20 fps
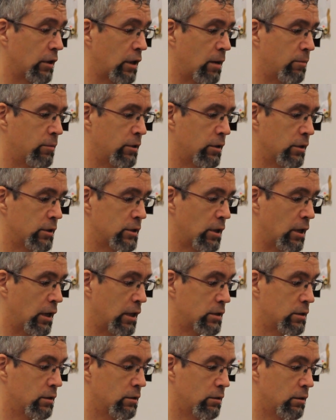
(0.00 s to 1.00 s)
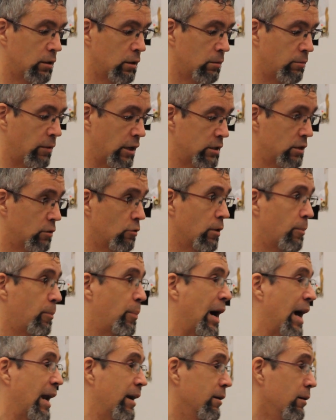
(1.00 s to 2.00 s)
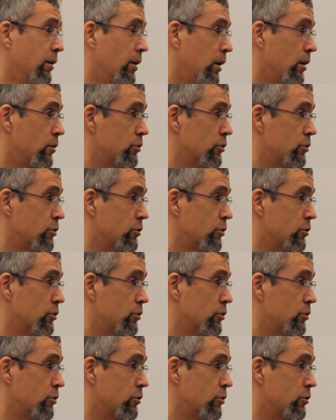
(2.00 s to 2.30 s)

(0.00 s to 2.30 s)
capitalist class in Mexico, the PAN,